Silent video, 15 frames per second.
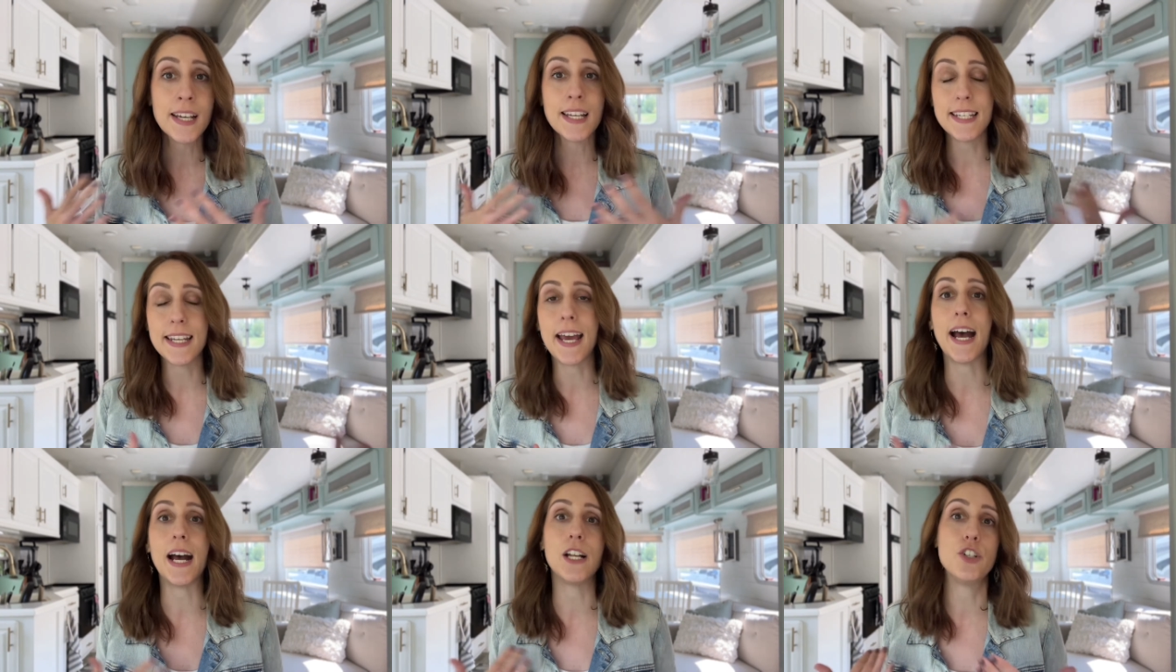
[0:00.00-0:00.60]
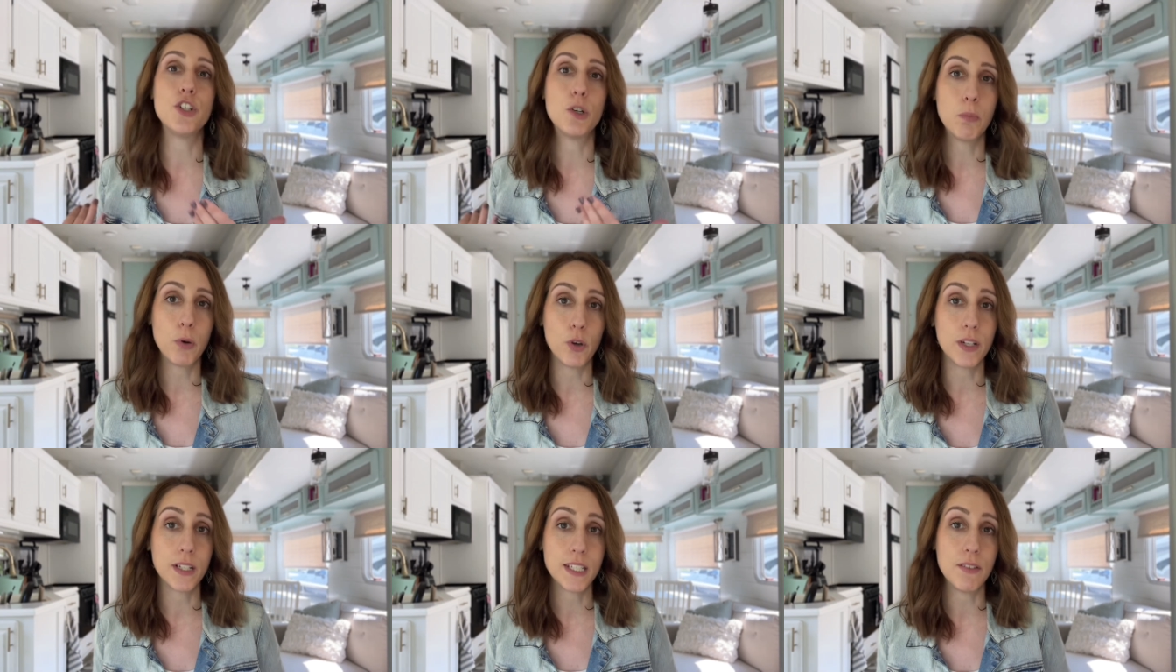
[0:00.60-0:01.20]
to add to your
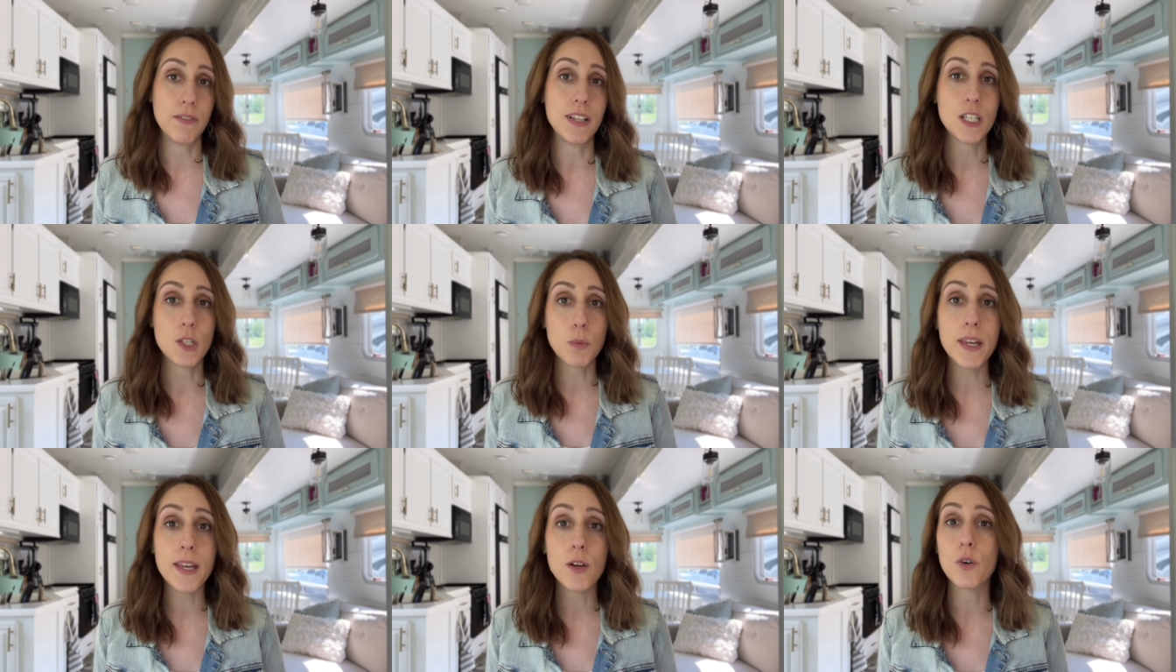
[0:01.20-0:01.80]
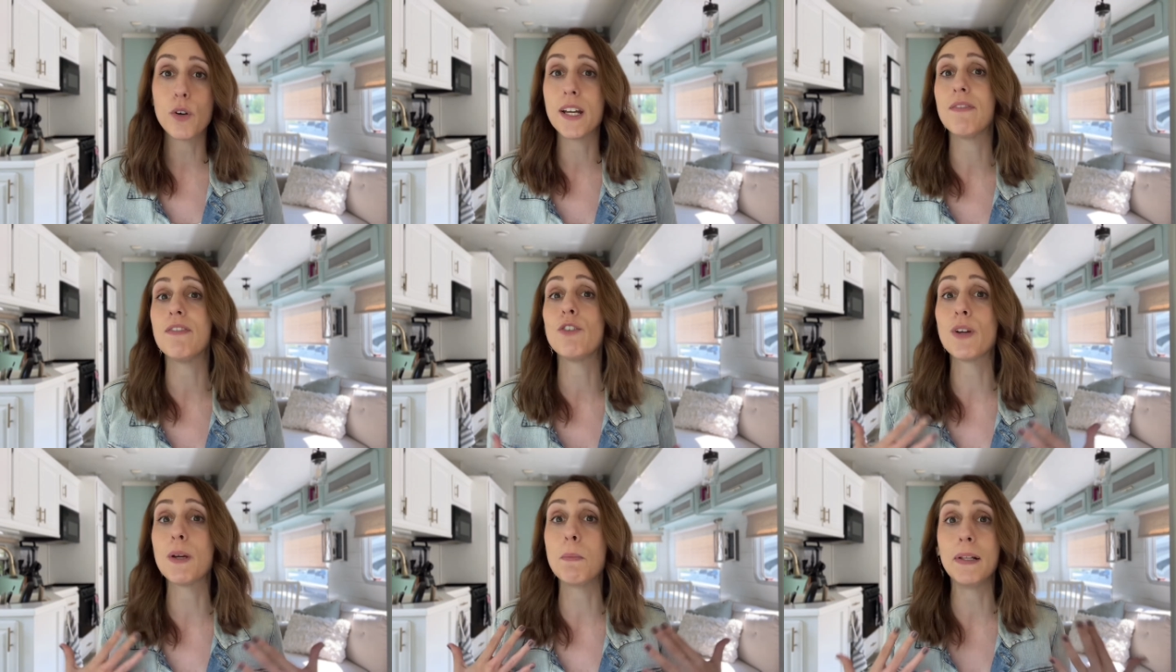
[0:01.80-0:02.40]
productivity suite or even
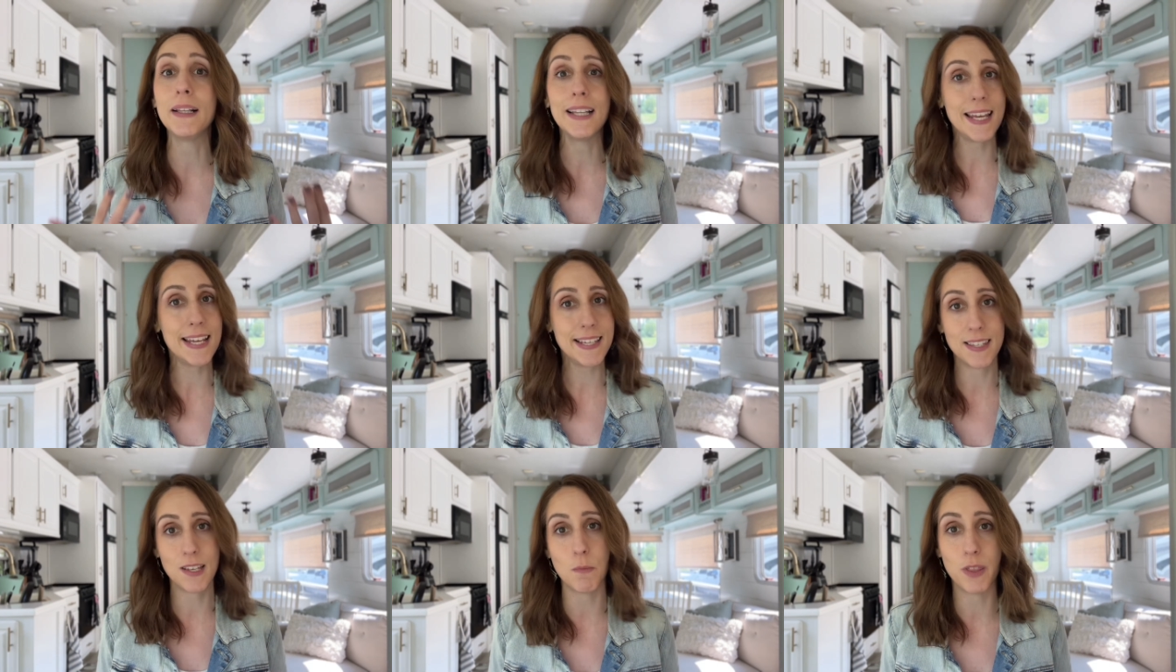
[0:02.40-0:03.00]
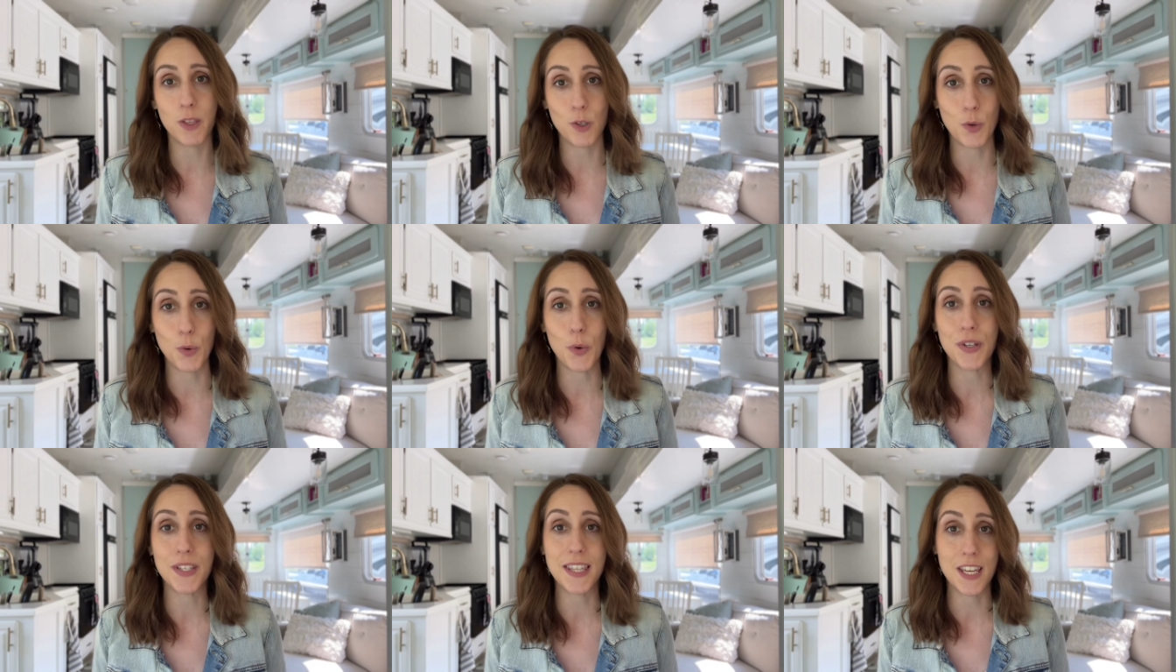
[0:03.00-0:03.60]
replace some of the
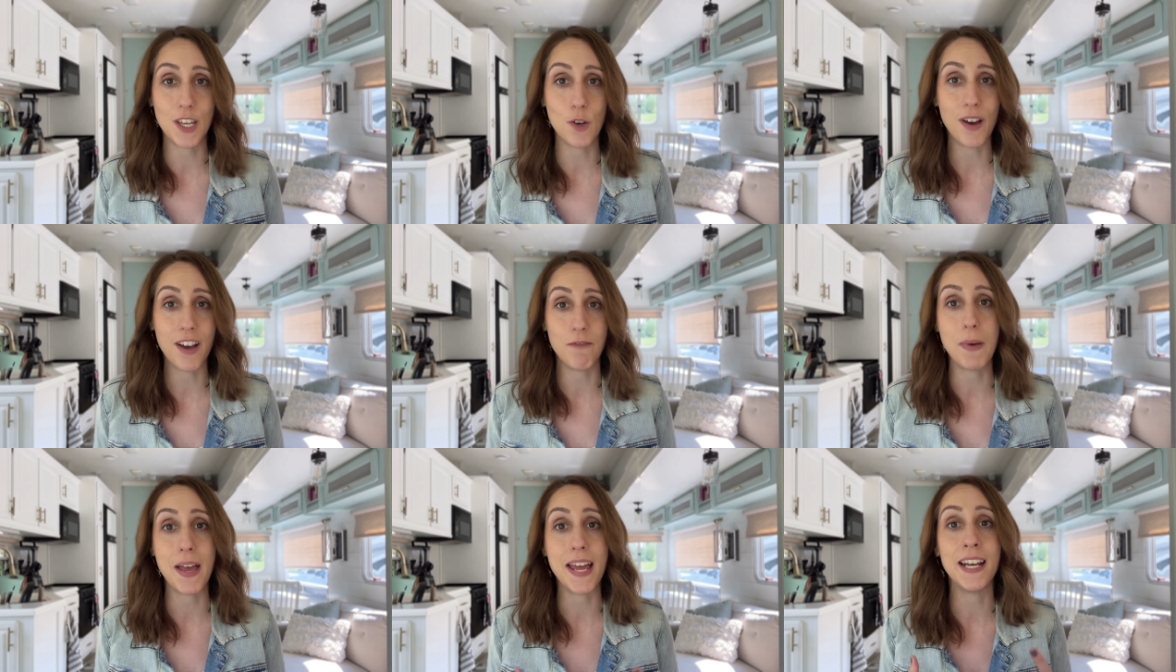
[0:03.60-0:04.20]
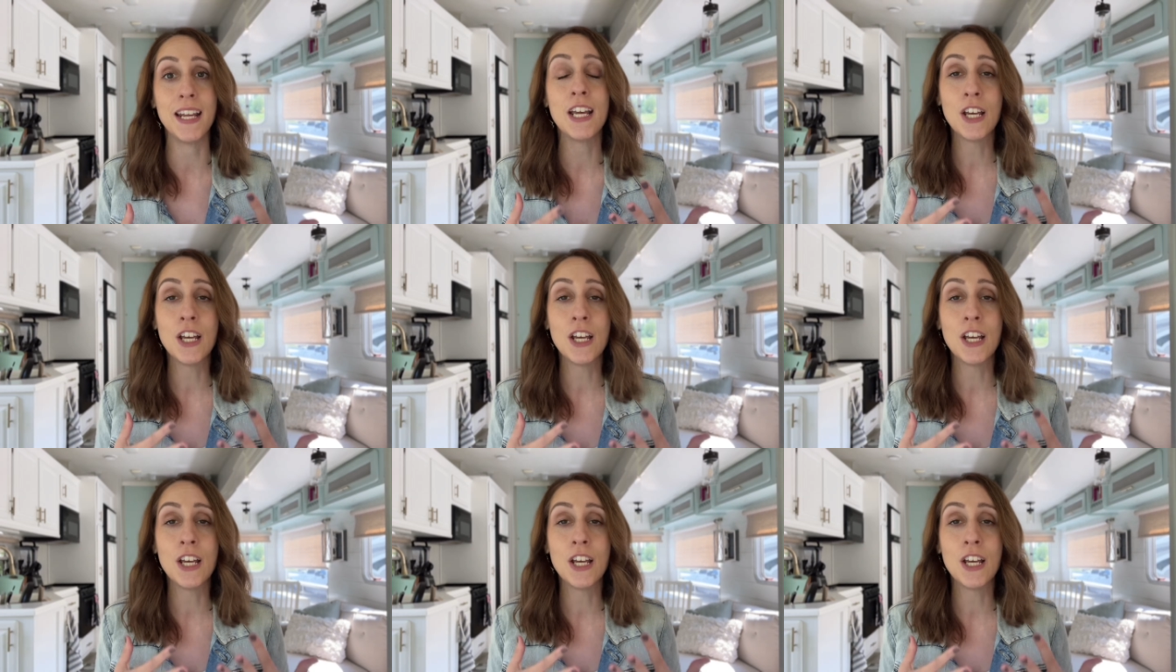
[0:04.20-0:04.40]
tools that you have been